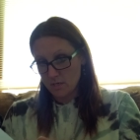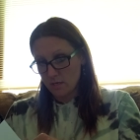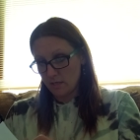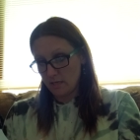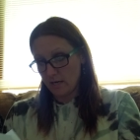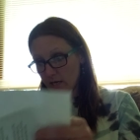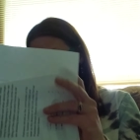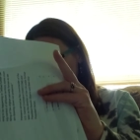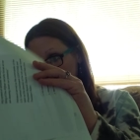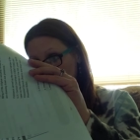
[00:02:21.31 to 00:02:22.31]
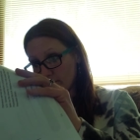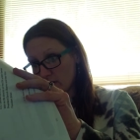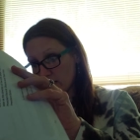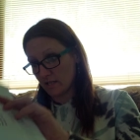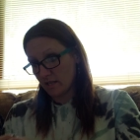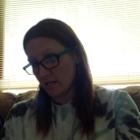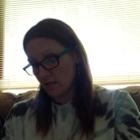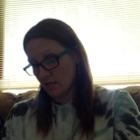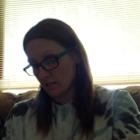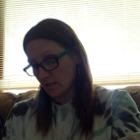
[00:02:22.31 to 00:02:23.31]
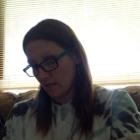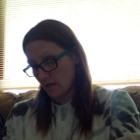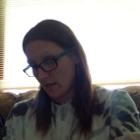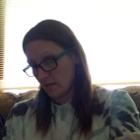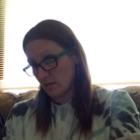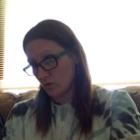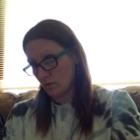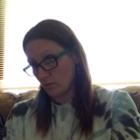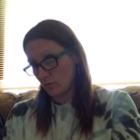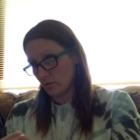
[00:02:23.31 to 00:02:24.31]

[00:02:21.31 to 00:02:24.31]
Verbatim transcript: because I got all different kinds of things that I need to